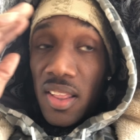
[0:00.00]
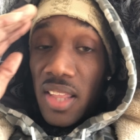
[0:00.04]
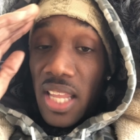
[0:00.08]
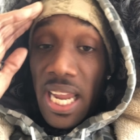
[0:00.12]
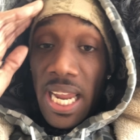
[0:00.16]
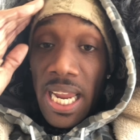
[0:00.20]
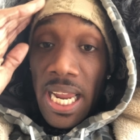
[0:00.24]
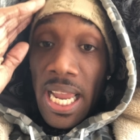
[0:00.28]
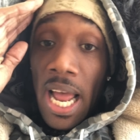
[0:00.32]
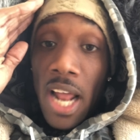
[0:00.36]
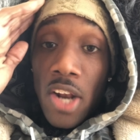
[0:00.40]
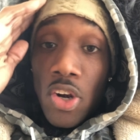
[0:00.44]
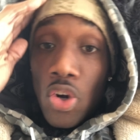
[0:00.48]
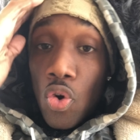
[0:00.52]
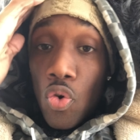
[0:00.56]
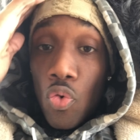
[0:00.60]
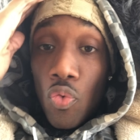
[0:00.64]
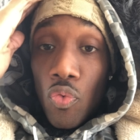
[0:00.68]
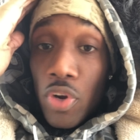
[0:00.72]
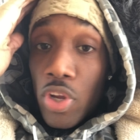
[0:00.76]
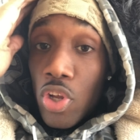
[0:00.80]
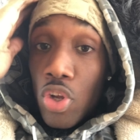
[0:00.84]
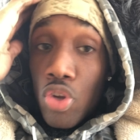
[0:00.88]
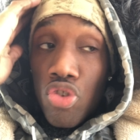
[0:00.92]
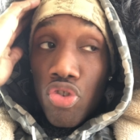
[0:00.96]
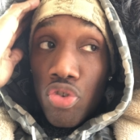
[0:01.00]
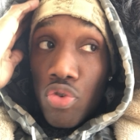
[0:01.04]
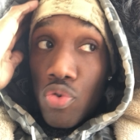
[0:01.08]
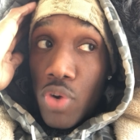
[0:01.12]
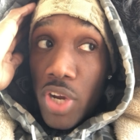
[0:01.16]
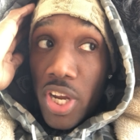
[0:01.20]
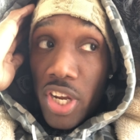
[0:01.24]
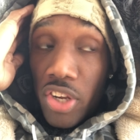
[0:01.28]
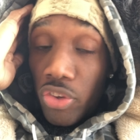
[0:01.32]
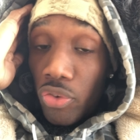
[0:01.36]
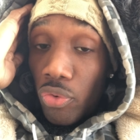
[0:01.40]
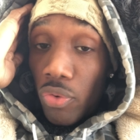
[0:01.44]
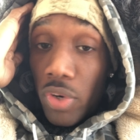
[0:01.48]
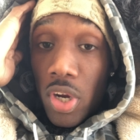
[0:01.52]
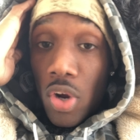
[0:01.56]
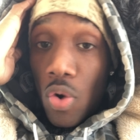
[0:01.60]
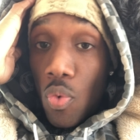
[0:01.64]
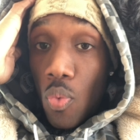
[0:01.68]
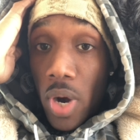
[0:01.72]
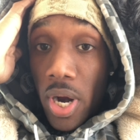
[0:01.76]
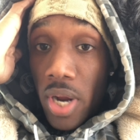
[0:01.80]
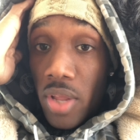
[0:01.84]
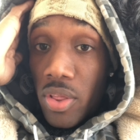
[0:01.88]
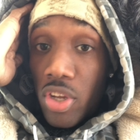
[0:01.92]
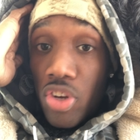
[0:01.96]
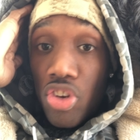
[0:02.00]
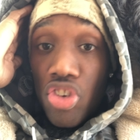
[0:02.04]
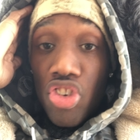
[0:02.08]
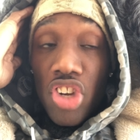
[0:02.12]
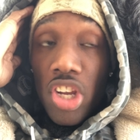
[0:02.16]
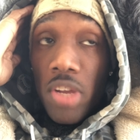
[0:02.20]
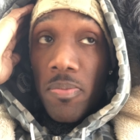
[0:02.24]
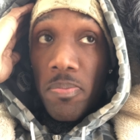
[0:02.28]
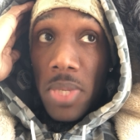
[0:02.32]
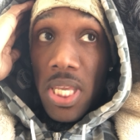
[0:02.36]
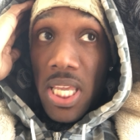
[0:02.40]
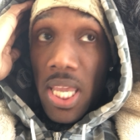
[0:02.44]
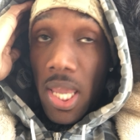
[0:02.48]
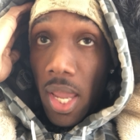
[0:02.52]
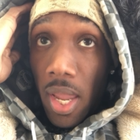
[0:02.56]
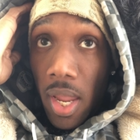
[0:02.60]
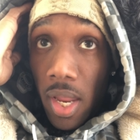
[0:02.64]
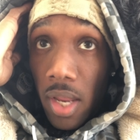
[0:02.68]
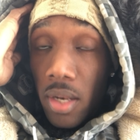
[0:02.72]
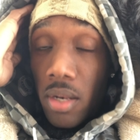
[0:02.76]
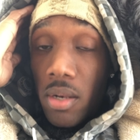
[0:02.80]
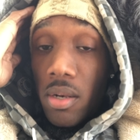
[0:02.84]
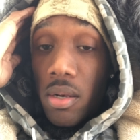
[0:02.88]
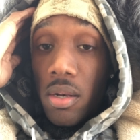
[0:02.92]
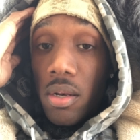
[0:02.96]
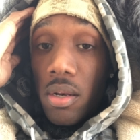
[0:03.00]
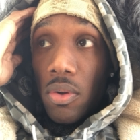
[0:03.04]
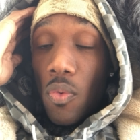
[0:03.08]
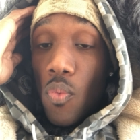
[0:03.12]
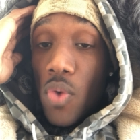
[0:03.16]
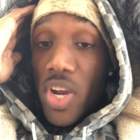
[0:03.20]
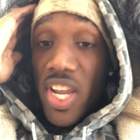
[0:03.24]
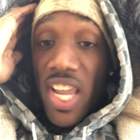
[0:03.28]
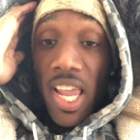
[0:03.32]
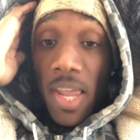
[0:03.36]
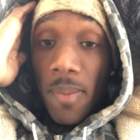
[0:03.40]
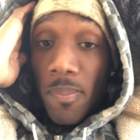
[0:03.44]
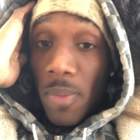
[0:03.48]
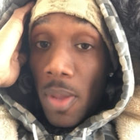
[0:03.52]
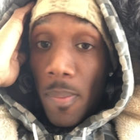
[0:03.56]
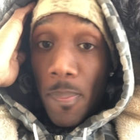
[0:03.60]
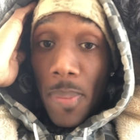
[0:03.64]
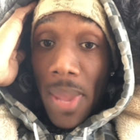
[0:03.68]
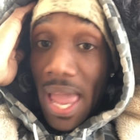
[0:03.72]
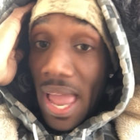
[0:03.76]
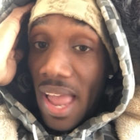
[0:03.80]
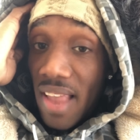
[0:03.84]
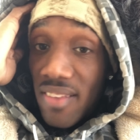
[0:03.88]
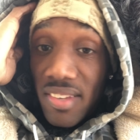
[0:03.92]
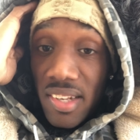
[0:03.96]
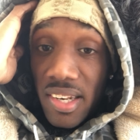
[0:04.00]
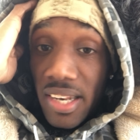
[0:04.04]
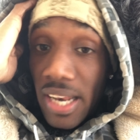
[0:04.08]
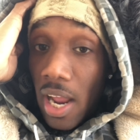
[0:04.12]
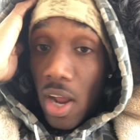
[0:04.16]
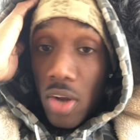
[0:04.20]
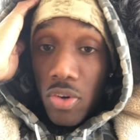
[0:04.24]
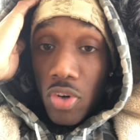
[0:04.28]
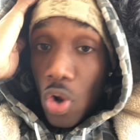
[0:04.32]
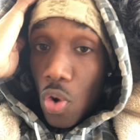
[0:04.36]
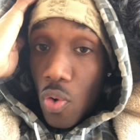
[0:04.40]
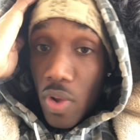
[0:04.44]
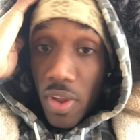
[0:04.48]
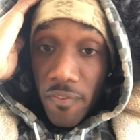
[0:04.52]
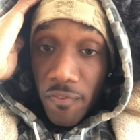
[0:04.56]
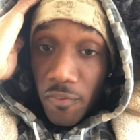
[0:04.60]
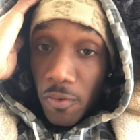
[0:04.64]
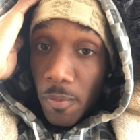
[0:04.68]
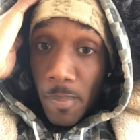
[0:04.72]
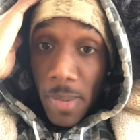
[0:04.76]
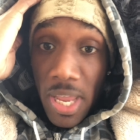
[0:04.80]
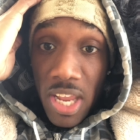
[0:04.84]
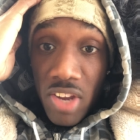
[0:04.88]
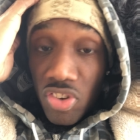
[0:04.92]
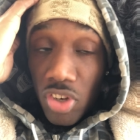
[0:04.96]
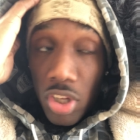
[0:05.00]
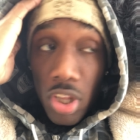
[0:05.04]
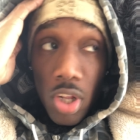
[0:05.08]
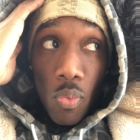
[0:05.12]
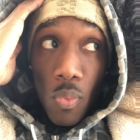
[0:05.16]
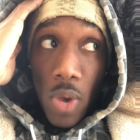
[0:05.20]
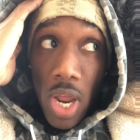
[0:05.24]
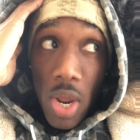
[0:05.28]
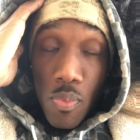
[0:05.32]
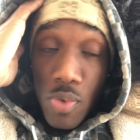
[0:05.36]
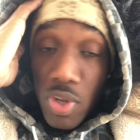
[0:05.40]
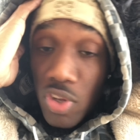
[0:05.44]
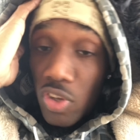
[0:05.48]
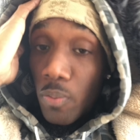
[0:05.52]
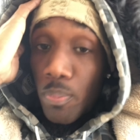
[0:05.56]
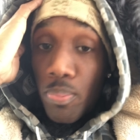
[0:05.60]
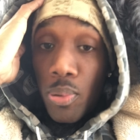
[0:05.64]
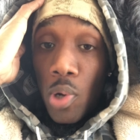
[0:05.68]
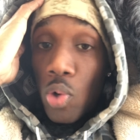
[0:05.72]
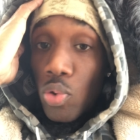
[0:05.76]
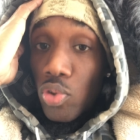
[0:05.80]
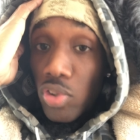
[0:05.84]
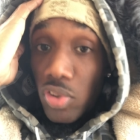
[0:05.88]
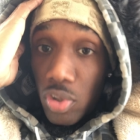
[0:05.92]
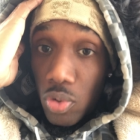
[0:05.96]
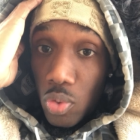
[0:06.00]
They ain't got no real true history of where this shit began. We ain't been passing down no information the way we supposed